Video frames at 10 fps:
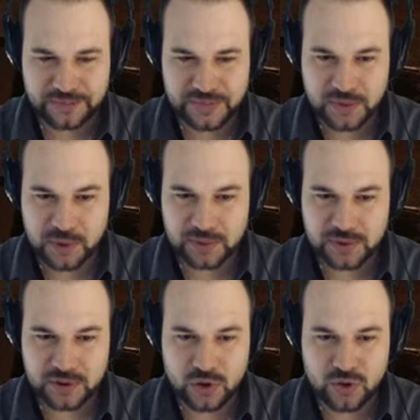The
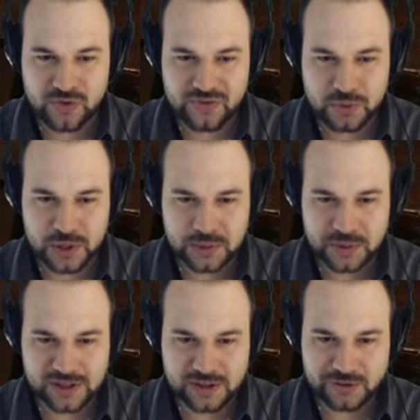people
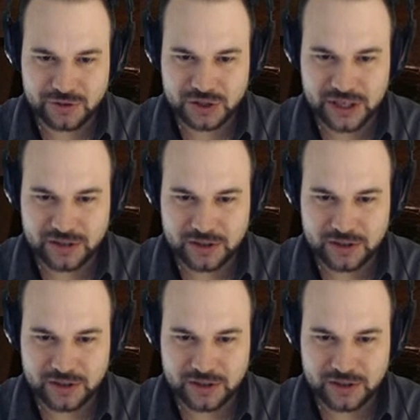overwhelmingly reject